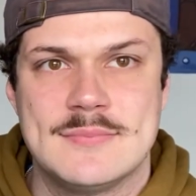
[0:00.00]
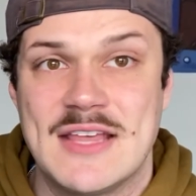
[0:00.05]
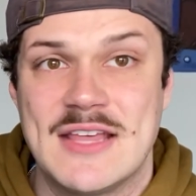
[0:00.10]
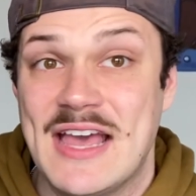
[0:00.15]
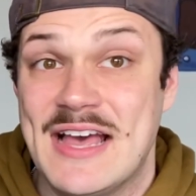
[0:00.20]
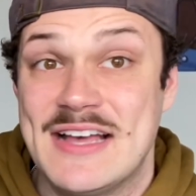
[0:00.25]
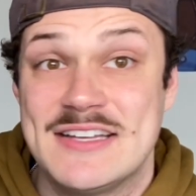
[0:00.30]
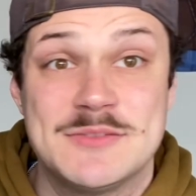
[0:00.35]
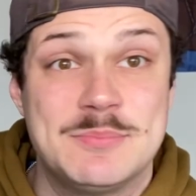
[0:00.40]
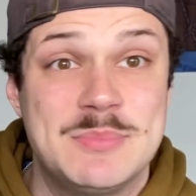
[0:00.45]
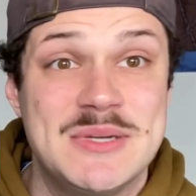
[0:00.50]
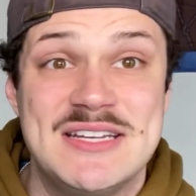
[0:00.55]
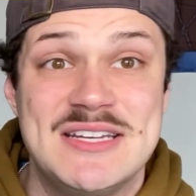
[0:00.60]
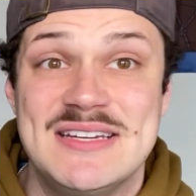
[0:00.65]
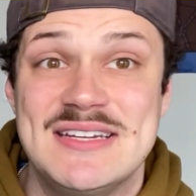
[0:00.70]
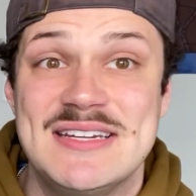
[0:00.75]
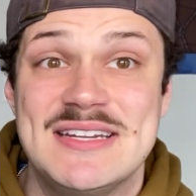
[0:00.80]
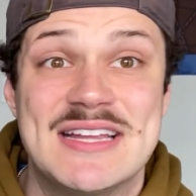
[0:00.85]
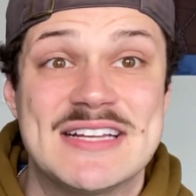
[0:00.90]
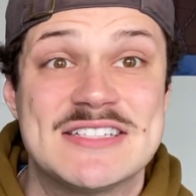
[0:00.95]

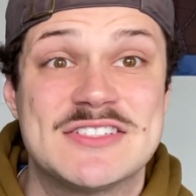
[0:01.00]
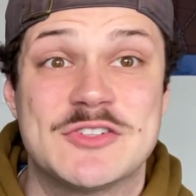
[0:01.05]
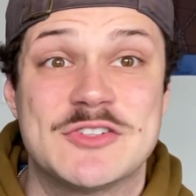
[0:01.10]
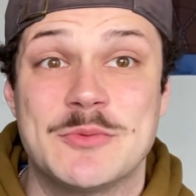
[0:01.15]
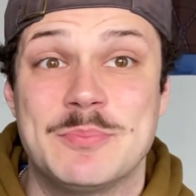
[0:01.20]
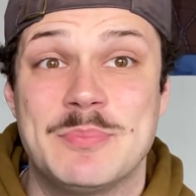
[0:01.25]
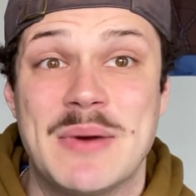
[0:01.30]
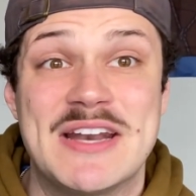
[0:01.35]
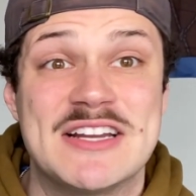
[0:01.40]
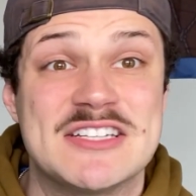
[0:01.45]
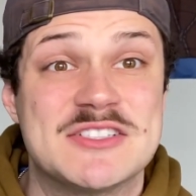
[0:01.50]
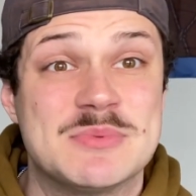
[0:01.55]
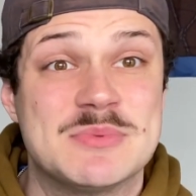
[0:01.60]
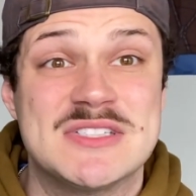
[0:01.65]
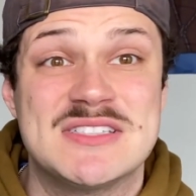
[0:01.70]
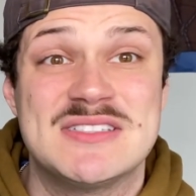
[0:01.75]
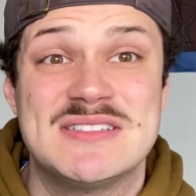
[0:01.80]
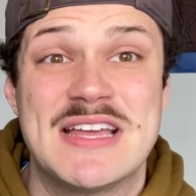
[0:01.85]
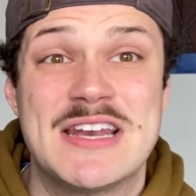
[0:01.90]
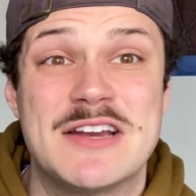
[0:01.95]
SBD gets their betting
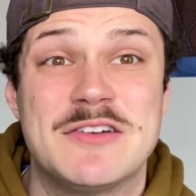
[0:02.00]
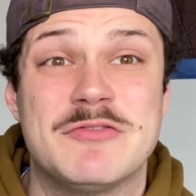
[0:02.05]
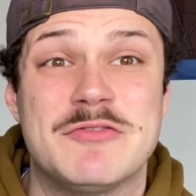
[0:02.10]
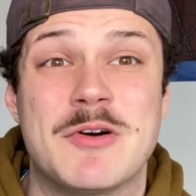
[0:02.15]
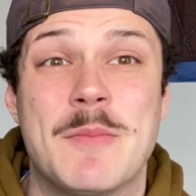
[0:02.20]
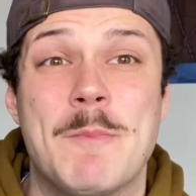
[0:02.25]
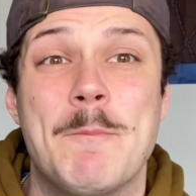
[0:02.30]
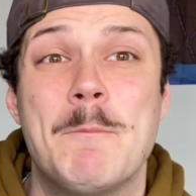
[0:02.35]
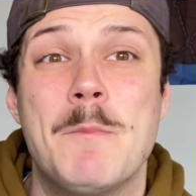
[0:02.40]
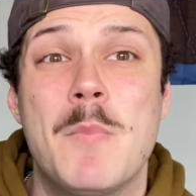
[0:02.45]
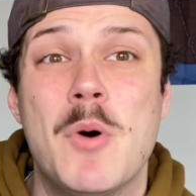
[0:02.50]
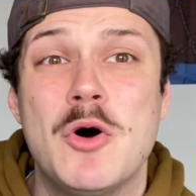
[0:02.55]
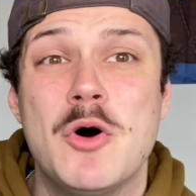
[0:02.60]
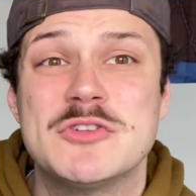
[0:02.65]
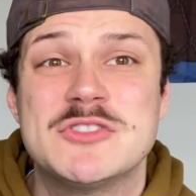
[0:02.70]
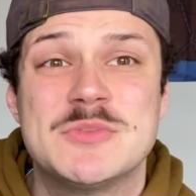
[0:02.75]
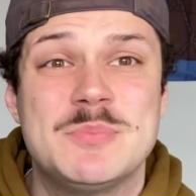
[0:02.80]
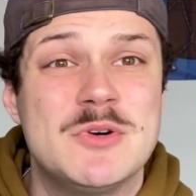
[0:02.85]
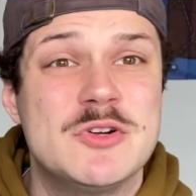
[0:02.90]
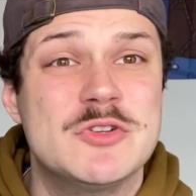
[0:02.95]
splits data from
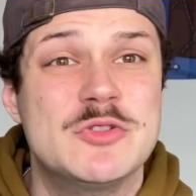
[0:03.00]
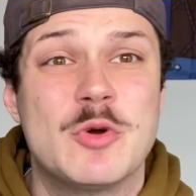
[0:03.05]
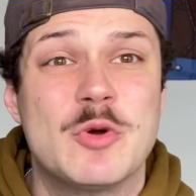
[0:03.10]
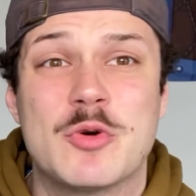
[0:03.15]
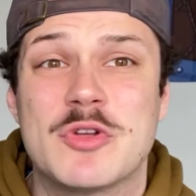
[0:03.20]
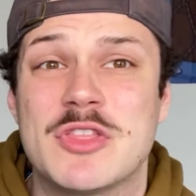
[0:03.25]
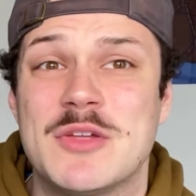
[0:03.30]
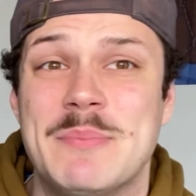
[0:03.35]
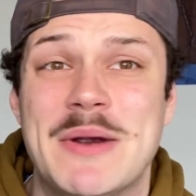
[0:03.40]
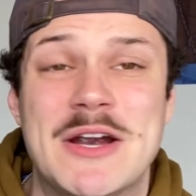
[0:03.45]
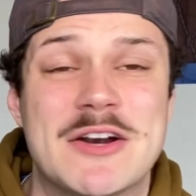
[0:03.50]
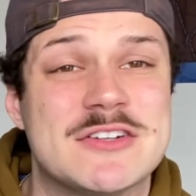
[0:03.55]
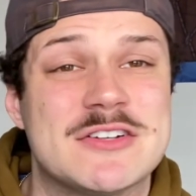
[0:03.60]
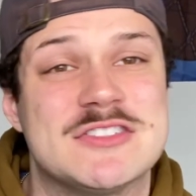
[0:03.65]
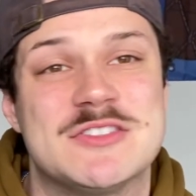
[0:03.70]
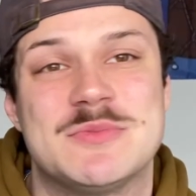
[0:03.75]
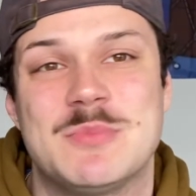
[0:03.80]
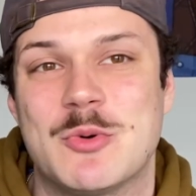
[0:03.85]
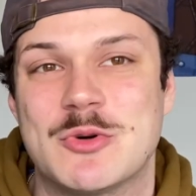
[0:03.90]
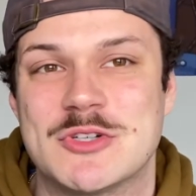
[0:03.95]
multiple North American
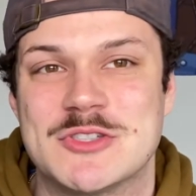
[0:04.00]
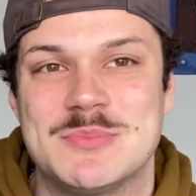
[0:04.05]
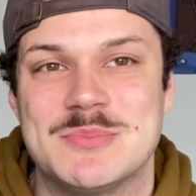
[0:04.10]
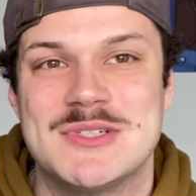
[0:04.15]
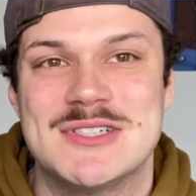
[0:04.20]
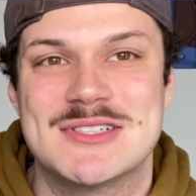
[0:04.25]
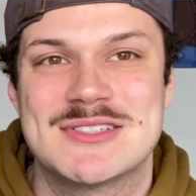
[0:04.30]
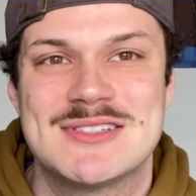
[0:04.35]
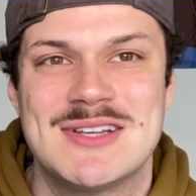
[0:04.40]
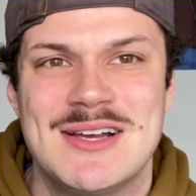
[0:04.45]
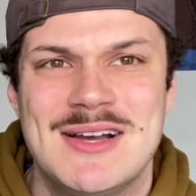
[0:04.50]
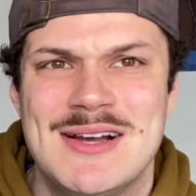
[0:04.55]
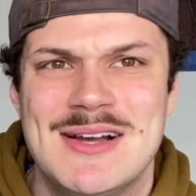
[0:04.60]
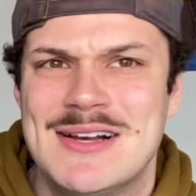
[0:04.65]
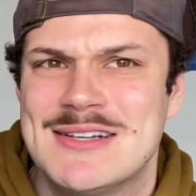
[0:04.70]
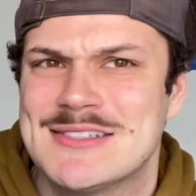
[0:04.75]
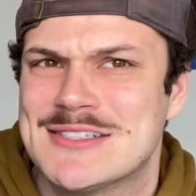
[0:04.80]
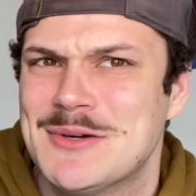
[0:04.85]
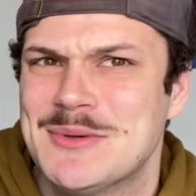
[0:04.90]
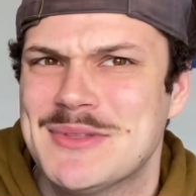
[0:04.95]
sports books.
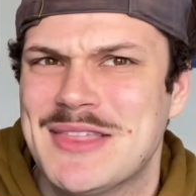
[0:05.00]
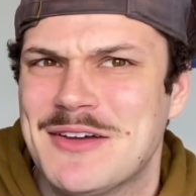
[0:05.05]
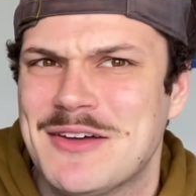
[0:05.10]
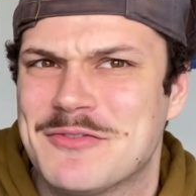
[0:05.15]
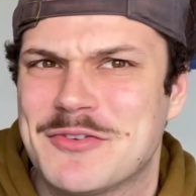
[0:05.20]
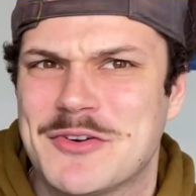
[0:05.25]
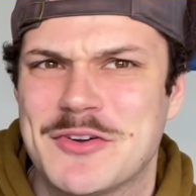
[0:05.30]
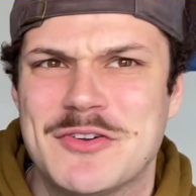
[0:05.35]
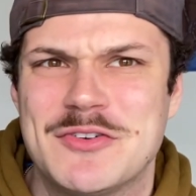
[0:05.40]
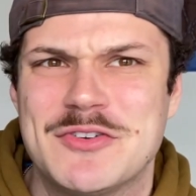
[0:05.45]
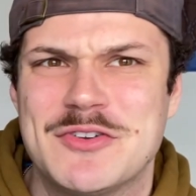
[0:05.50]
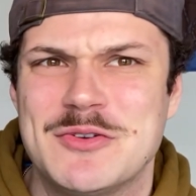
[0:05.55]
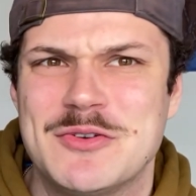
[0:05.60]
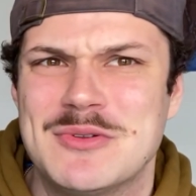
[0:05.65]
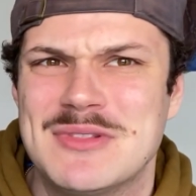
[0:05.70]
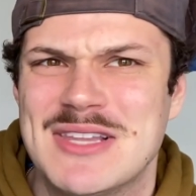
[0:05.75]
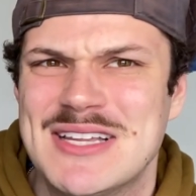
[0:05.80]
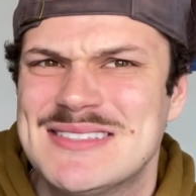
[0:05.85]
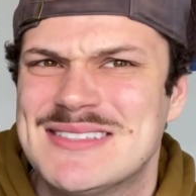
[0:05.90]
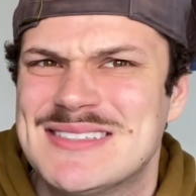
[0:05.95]
So without further ado,
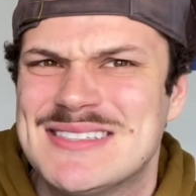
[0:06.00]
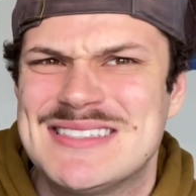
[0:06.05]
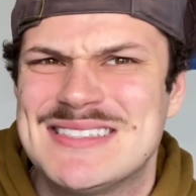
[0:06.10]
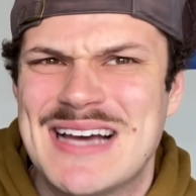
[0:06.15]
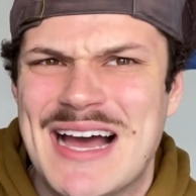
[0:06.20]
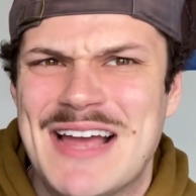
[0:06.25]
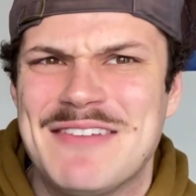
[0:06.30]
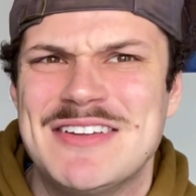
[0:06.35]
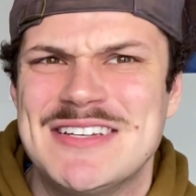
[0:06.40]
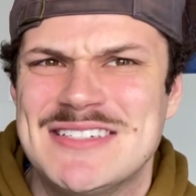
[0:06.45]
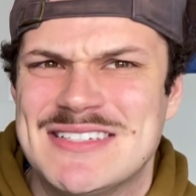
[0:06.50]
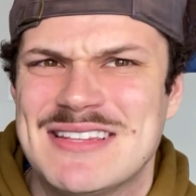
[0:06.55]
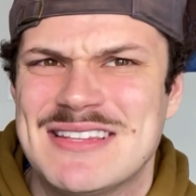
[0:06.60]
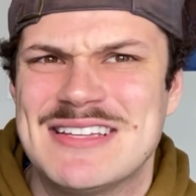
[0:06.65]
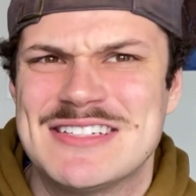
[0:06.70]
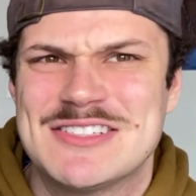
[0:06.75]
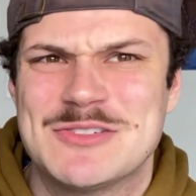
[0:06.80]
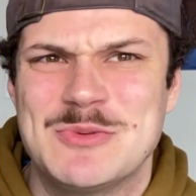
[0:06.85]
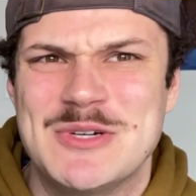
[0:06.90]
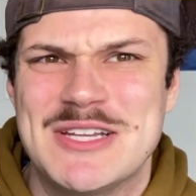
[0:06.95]
let's dive into
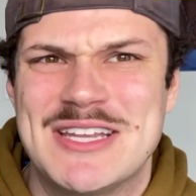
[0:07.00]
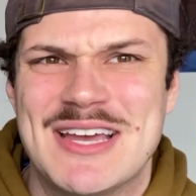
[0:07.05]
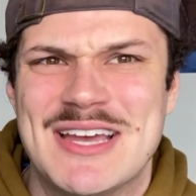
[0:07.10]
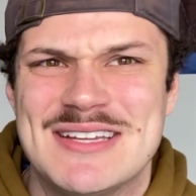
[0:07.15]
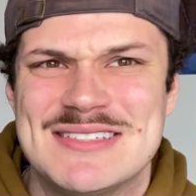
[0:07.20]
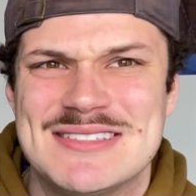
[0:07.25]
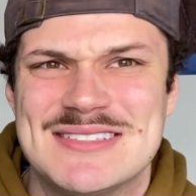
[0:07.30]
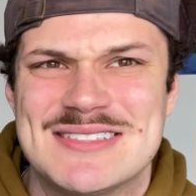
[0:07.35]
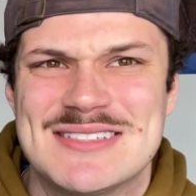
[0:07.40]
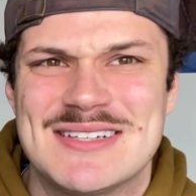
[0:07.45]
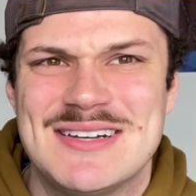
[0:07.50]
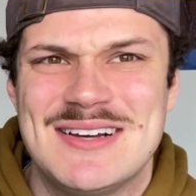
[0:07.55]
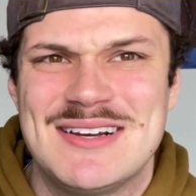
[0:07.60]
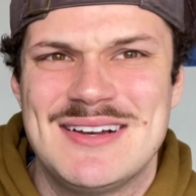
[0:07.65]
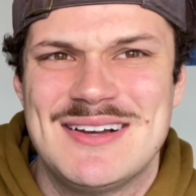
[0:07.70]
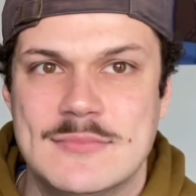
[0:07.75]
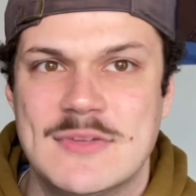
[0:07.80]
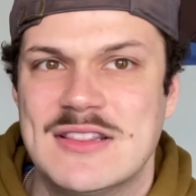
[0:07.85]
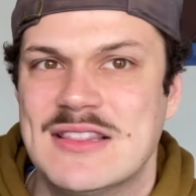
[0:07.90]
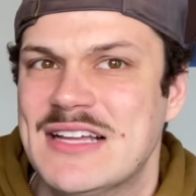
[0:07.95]
this weekend's.
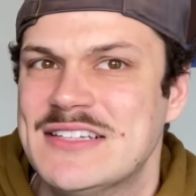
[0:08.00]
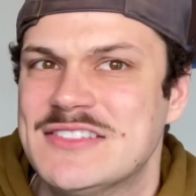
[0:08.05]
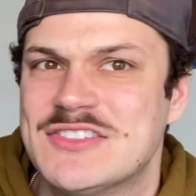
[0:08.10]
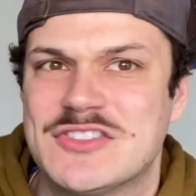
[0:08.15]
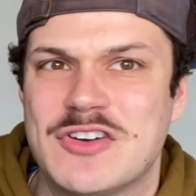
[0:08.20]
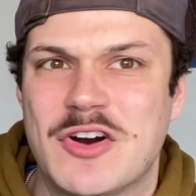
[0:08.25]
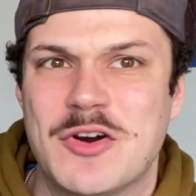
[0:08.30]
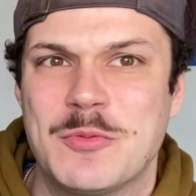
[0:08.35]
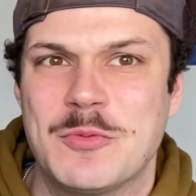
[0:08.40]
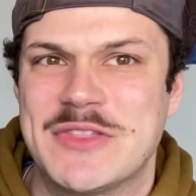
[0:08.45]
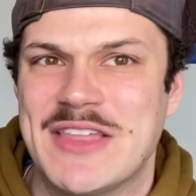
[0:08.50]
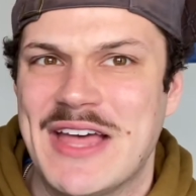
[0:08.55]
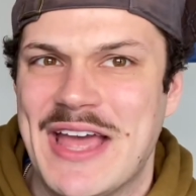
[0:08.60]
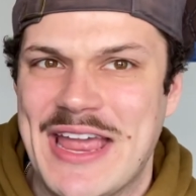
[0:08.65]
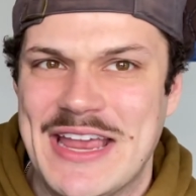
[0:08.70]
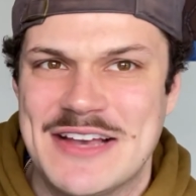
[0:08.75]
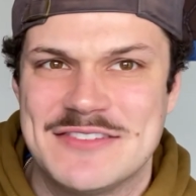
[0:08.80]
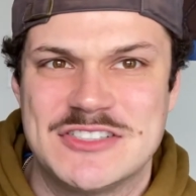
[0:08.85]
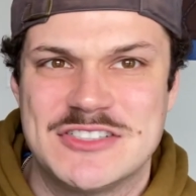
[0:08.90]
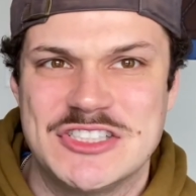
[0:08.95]
Let's start with the
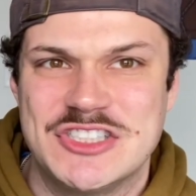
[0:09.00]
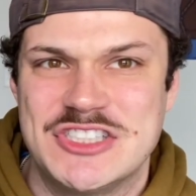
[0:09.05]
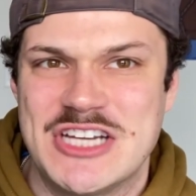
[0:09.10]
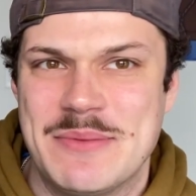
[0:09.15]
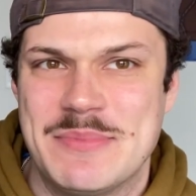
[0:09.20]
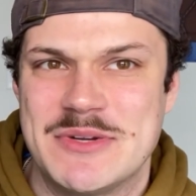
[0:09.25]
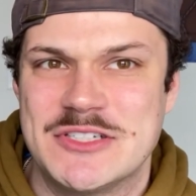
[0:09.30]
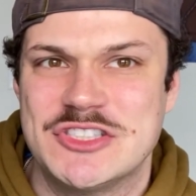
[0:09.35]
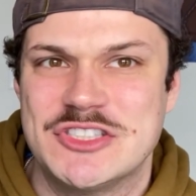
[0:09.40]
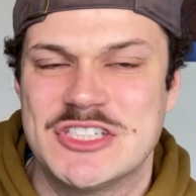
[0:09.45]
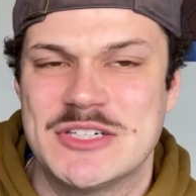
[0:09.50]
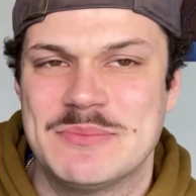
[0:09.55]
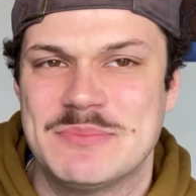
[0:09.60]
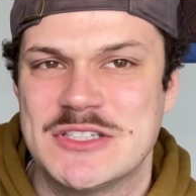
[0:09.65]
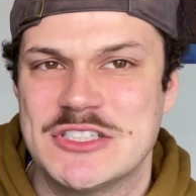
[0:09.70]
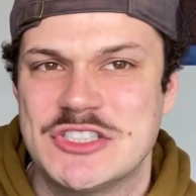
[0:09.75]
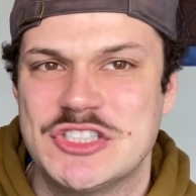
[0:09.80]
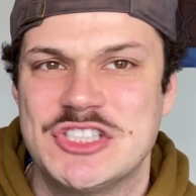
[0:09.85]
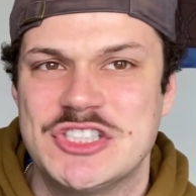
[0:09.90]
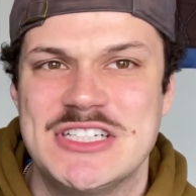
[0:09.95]
AFC Championship,
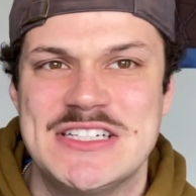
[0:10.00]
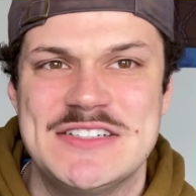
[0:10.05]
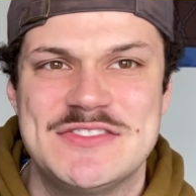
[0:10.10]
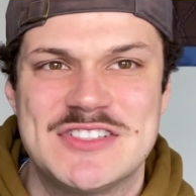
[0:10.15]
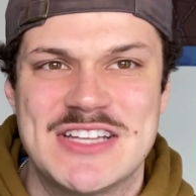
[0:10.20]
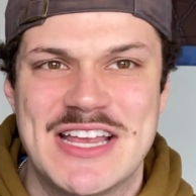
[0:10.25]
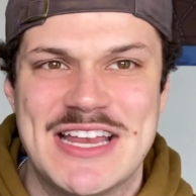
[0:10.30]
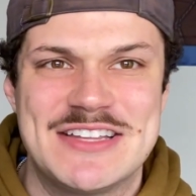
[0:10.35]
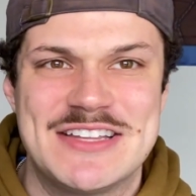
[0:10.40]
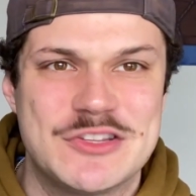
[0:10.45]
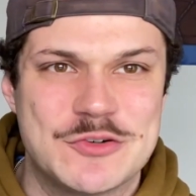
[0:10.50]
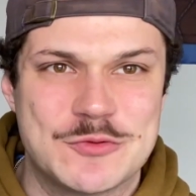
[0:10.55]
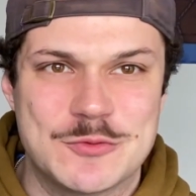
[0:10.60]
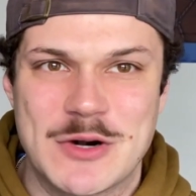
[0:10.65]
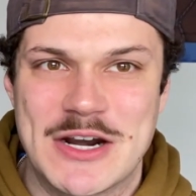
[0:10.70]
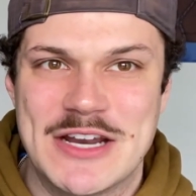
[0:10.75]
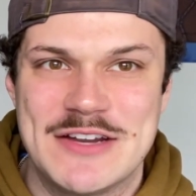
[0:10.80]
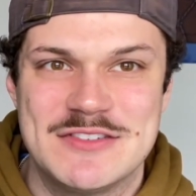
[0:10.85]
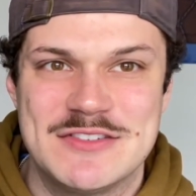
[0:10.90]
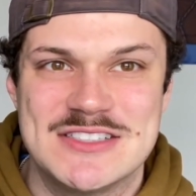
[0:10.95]
the Chiefs and the
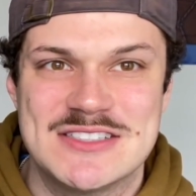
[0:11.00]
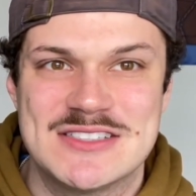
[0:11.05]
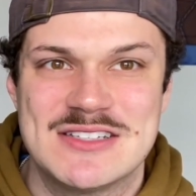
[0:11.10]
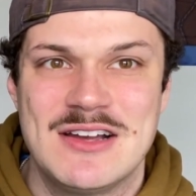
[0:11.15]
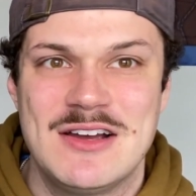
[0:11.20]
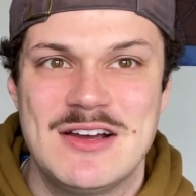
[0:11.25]
Ravens.